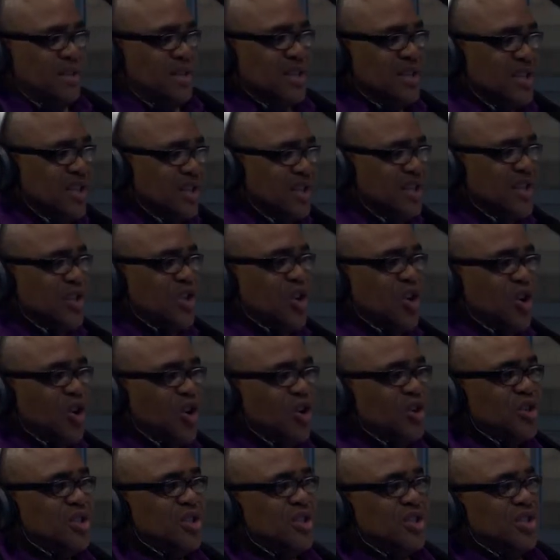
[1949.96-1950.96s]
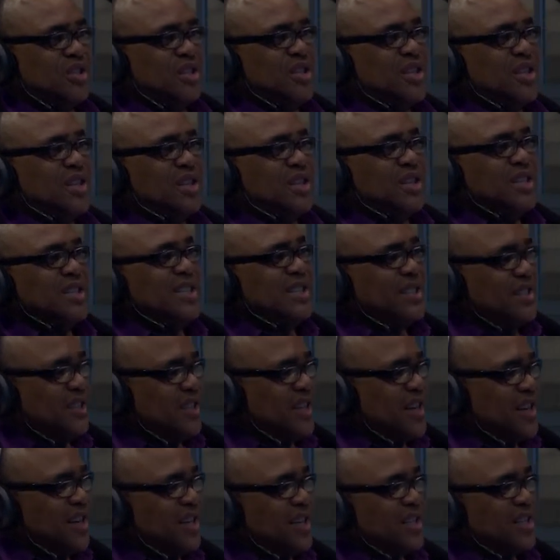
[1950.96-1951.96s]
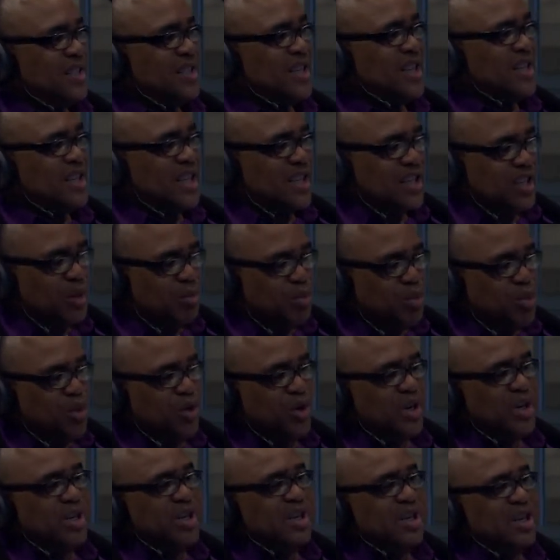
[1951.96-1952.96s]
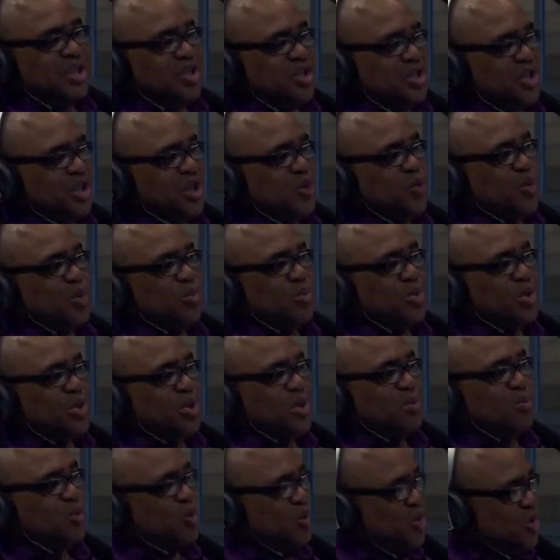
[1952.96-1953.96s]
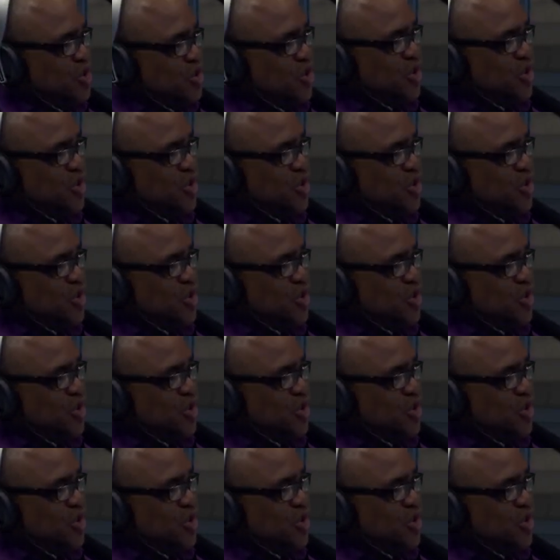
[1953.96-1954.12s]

it is God's design that at a point Nigeria will be the most